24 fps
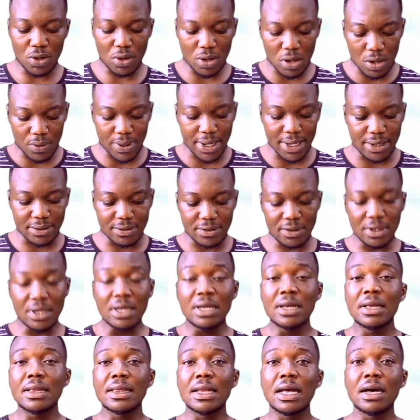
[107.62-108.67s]
All right,
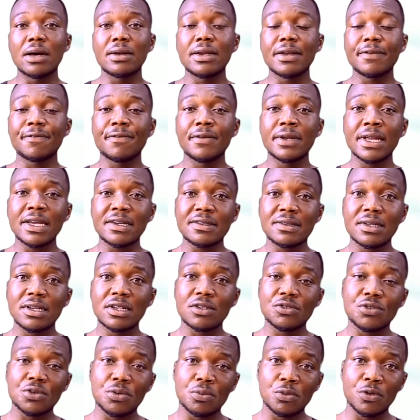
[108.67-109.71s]
now the next thing
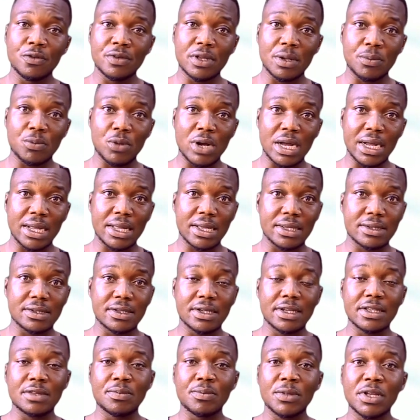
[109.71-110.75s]
is to remove the bracket.
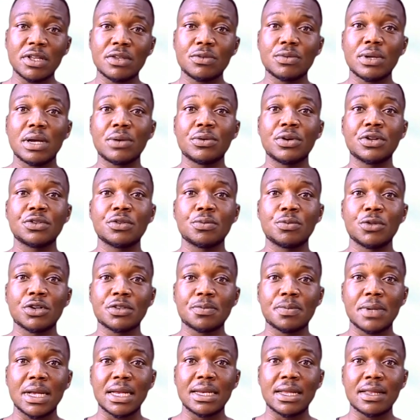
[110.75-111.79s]
It means we are going to
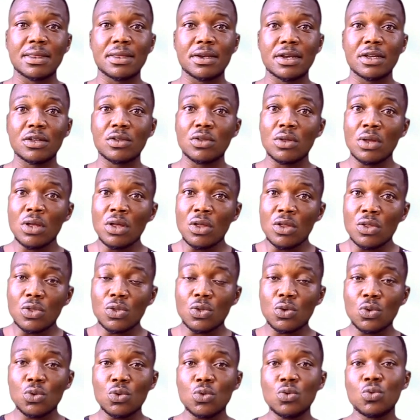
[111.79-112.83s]
multiply the 3
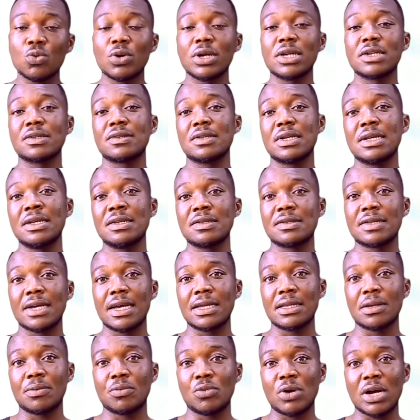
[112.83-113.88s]
through what is
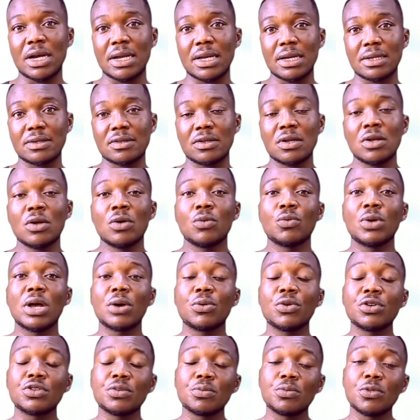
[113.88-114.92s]
inside the bracket. We are
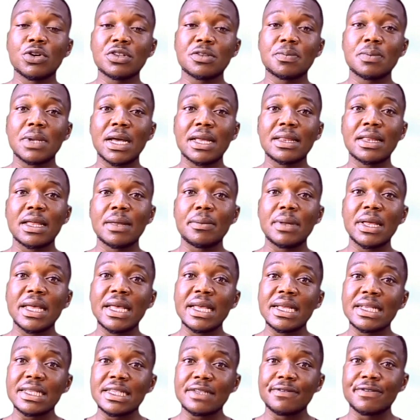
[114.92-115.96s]
going to multiply them
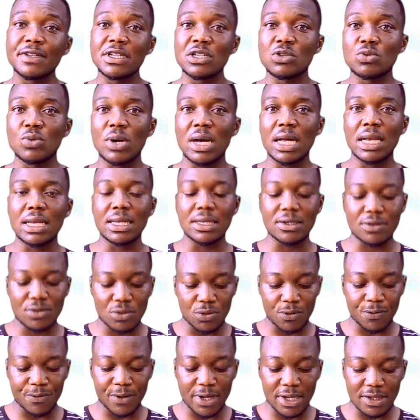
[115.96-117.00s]
individually.
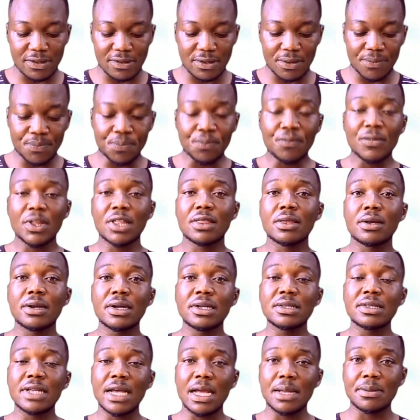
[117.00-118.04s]
So first,
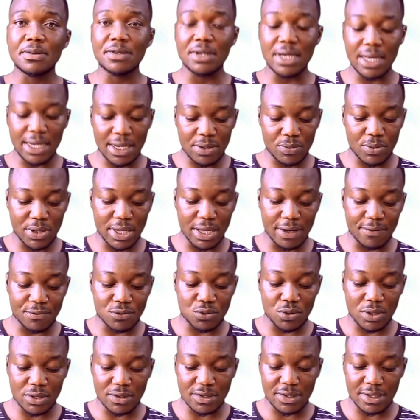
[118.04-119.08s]
3 times 9, we have
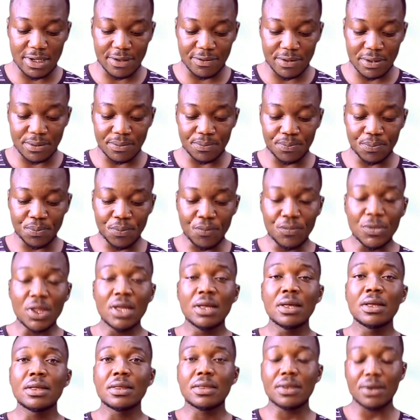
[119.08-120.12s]
27.
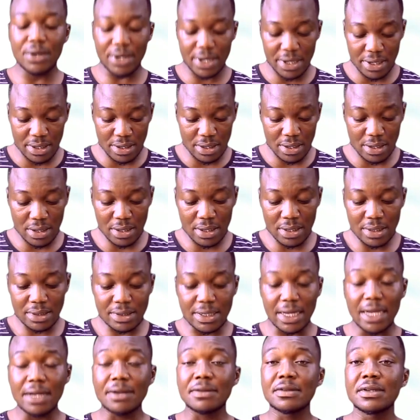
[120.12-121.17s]
3
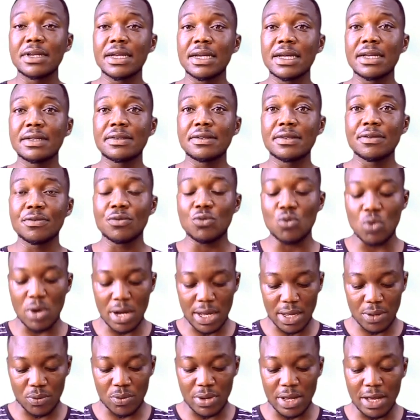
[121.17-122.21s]
times negative
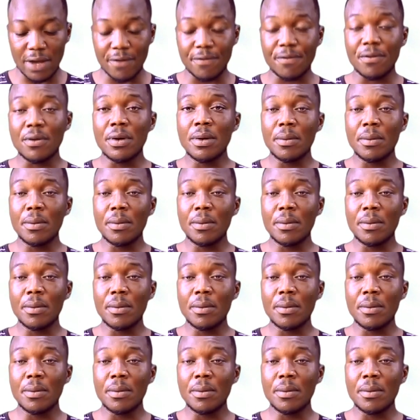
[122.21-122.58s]
y, we have